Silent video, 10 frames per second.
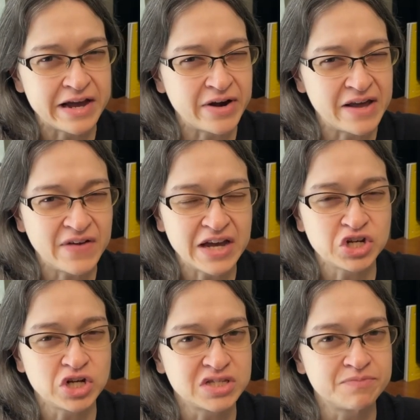and I've
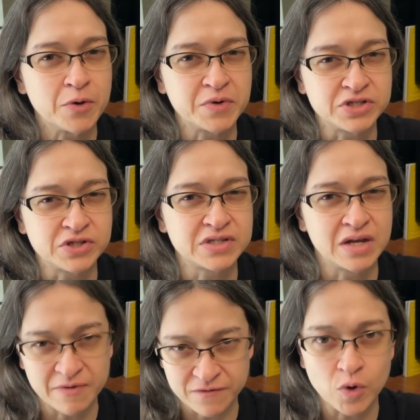actually spoken to
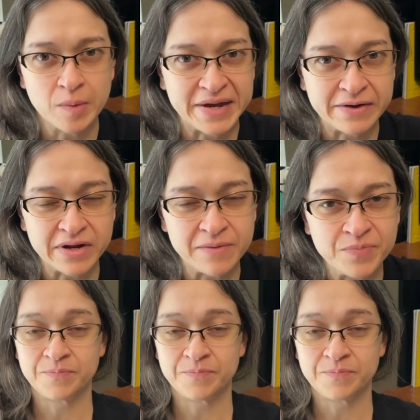some of you about it.